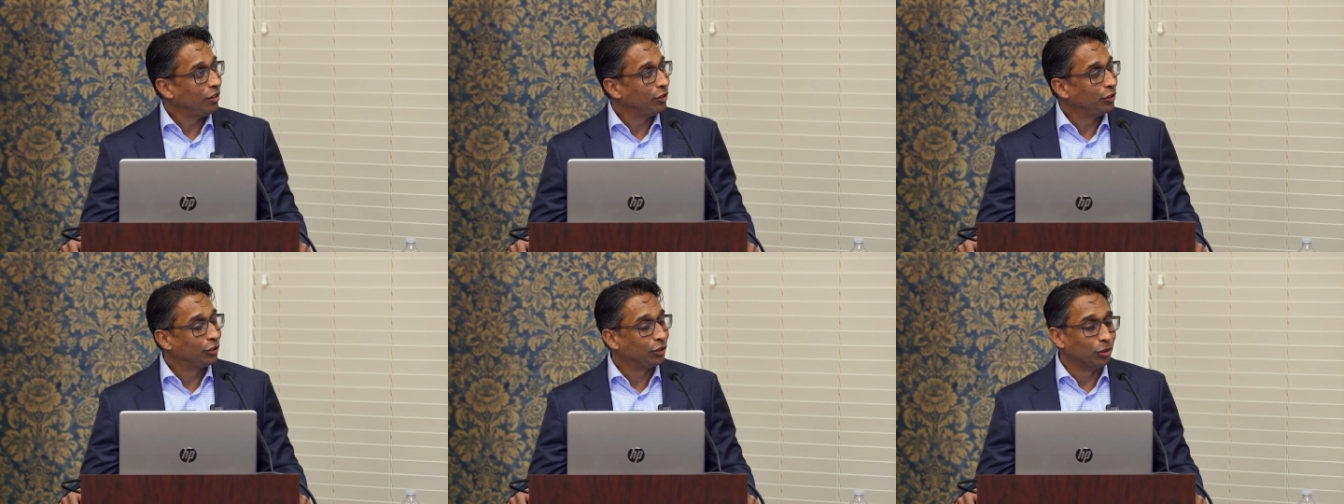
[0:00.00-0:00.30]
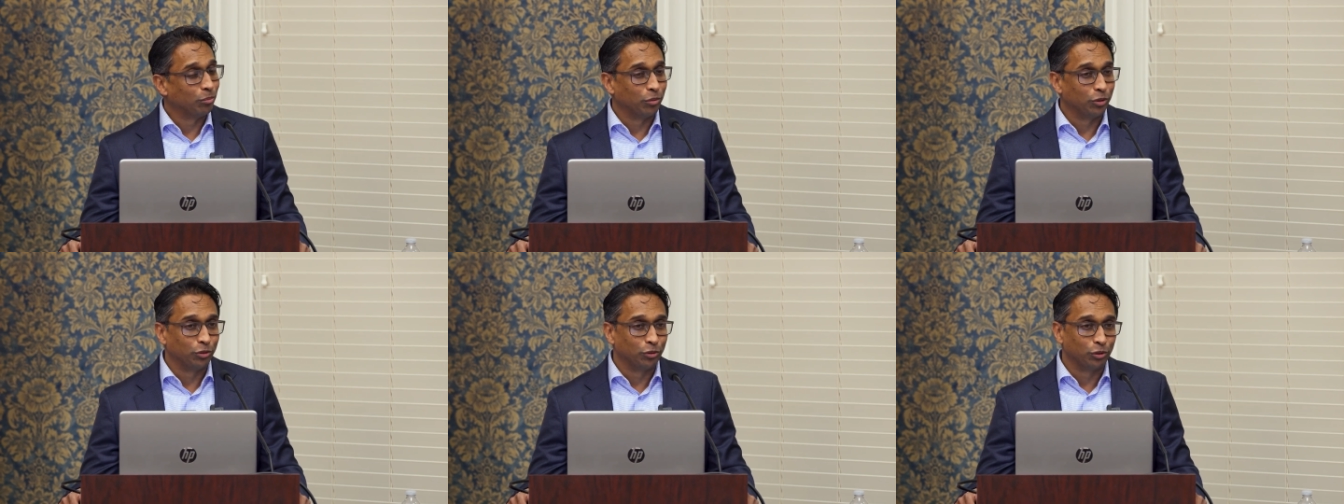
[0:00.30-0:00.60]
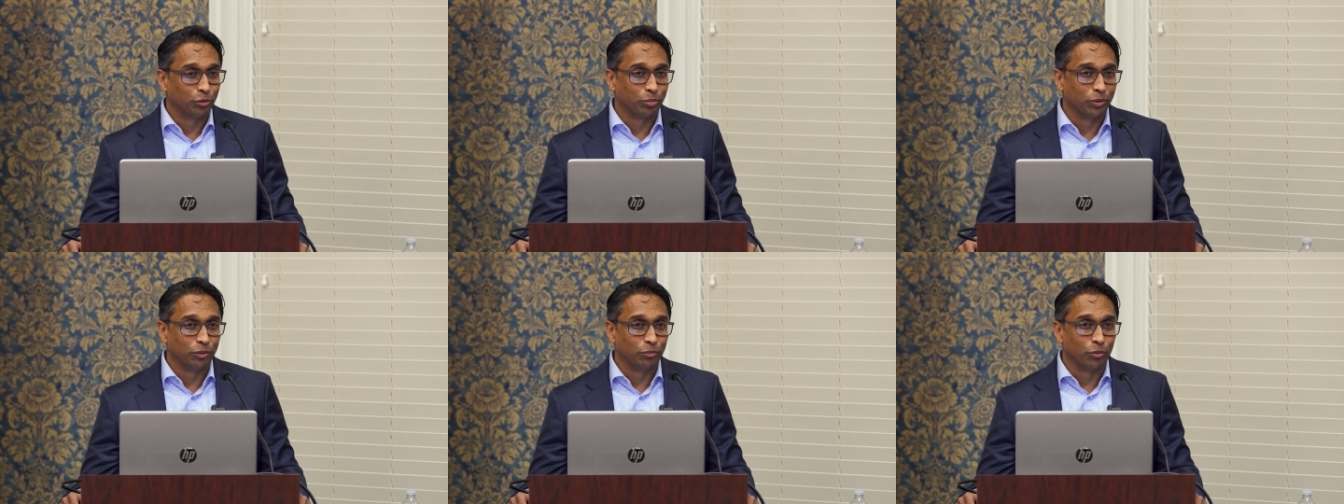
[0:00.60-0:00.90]
does someone
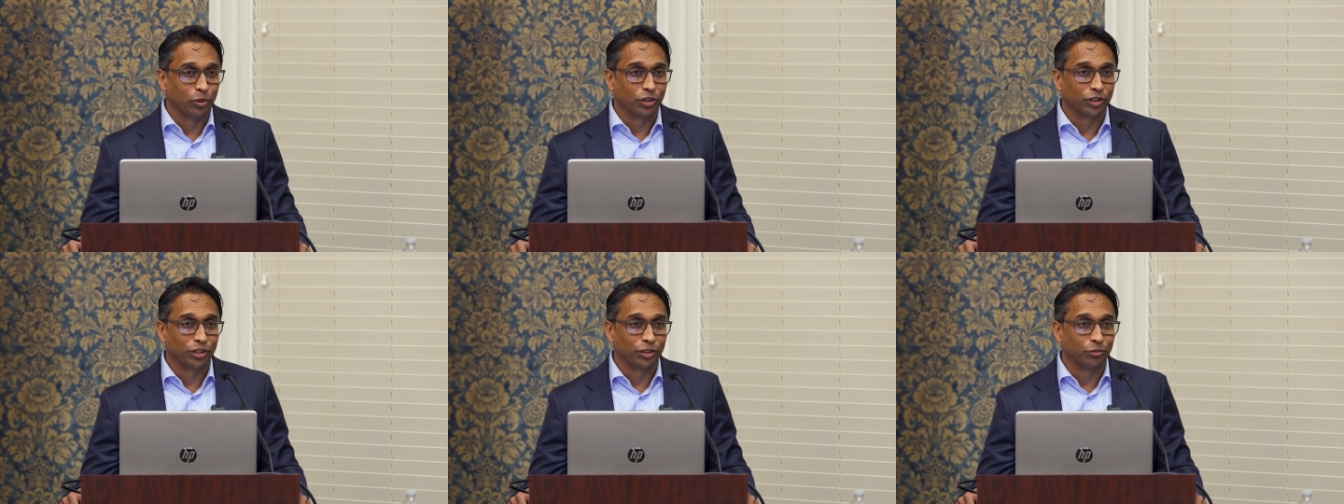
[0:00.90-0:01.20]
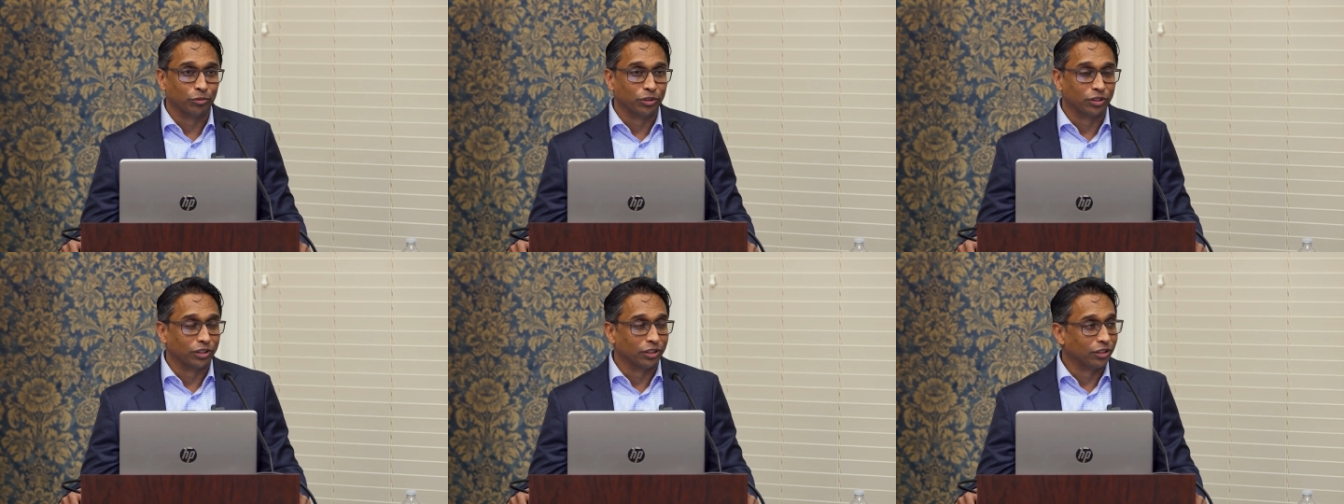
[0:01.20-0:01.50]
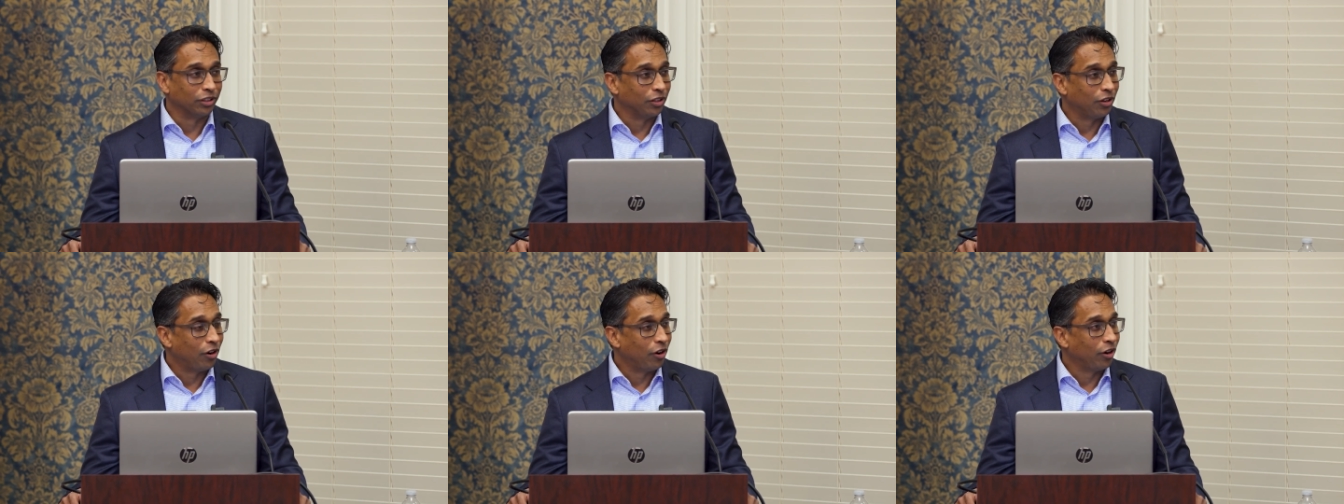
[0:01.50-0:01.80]
who's been working with
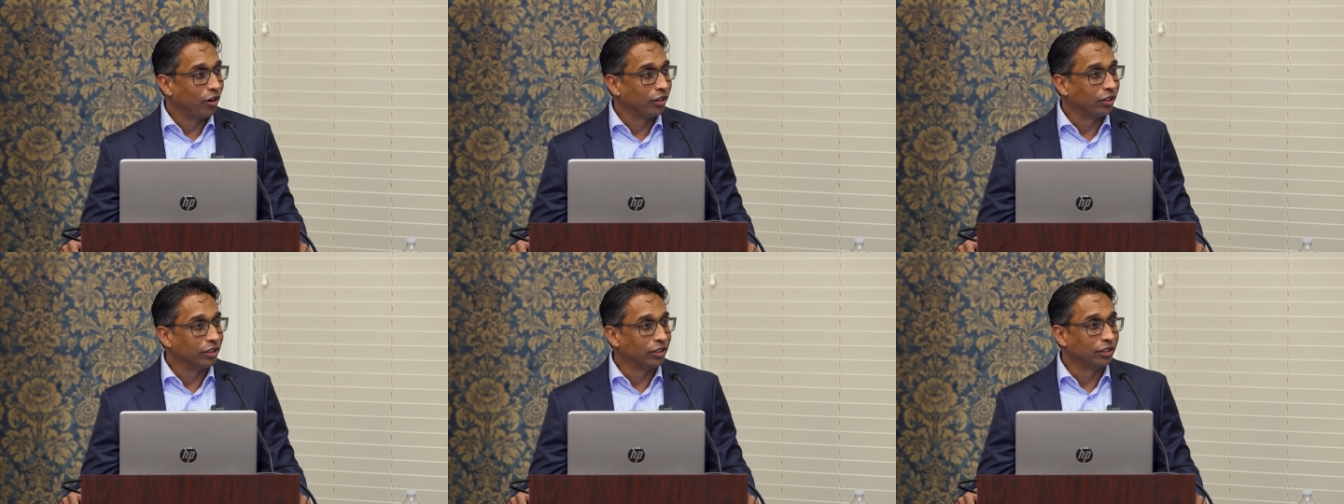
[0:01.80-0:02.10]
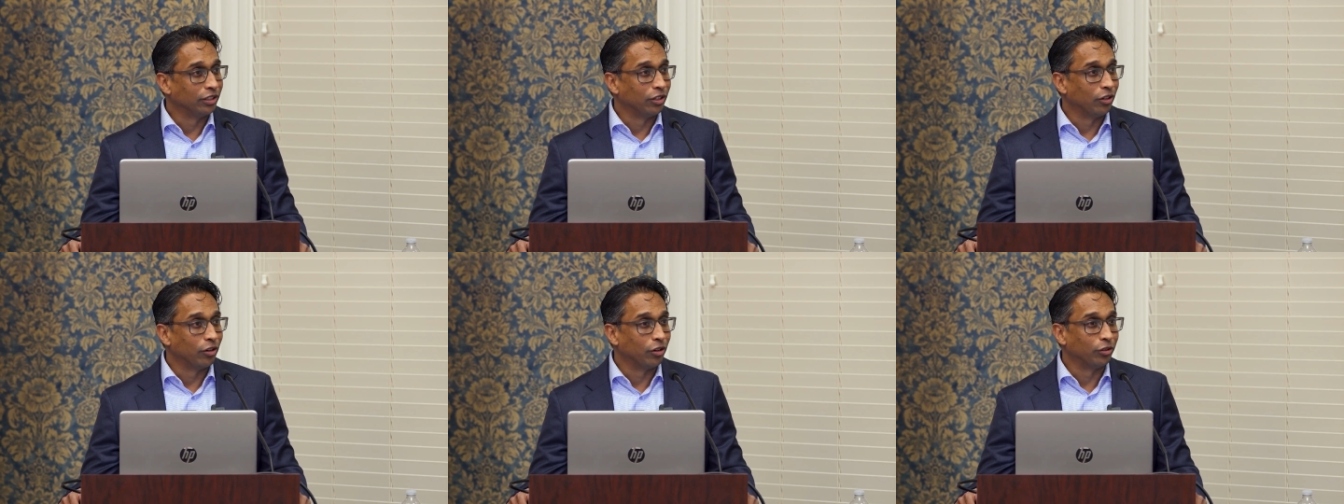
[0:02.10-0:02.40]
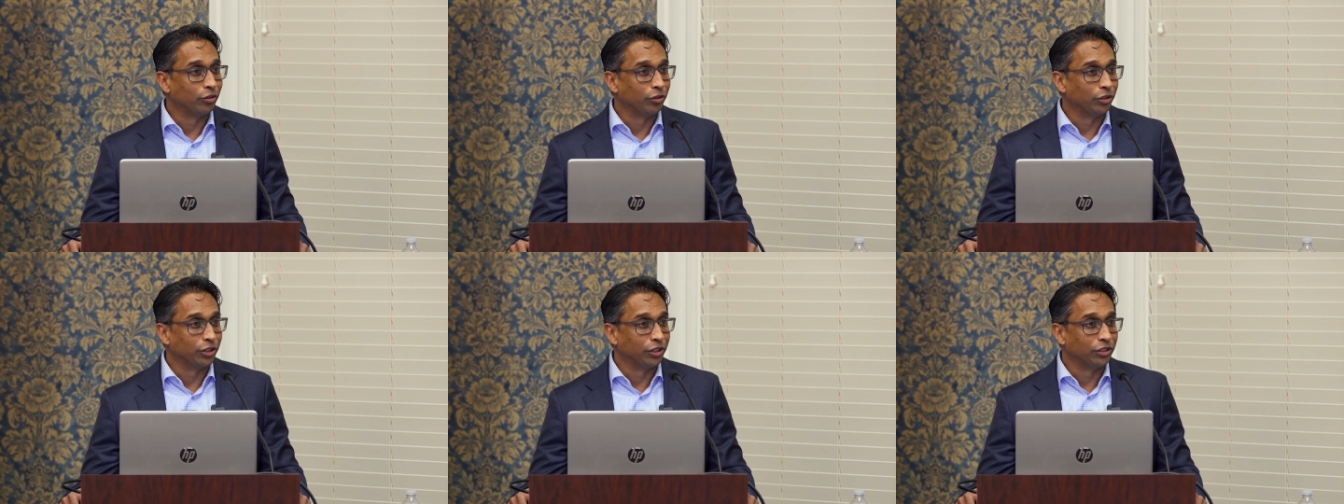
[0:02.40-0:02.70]
the heart and the
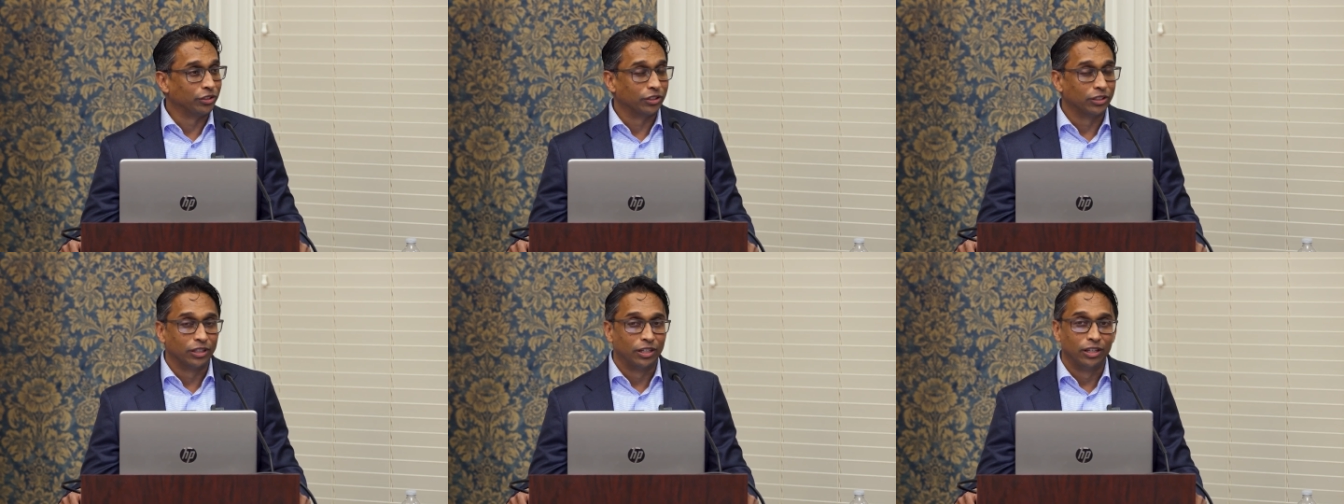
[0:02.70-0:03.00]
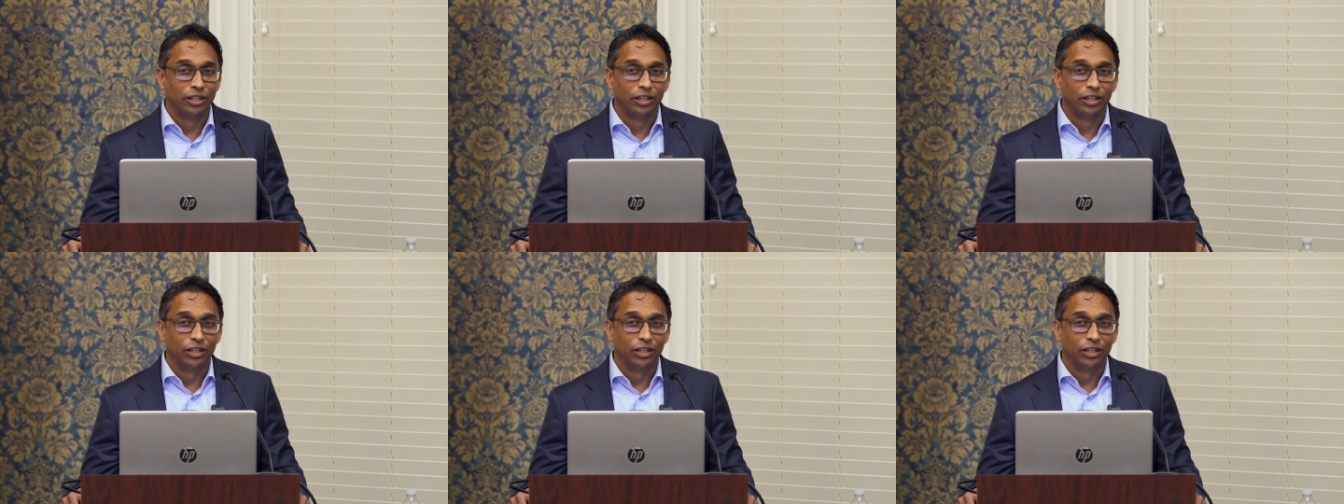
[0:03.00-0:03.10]
arteries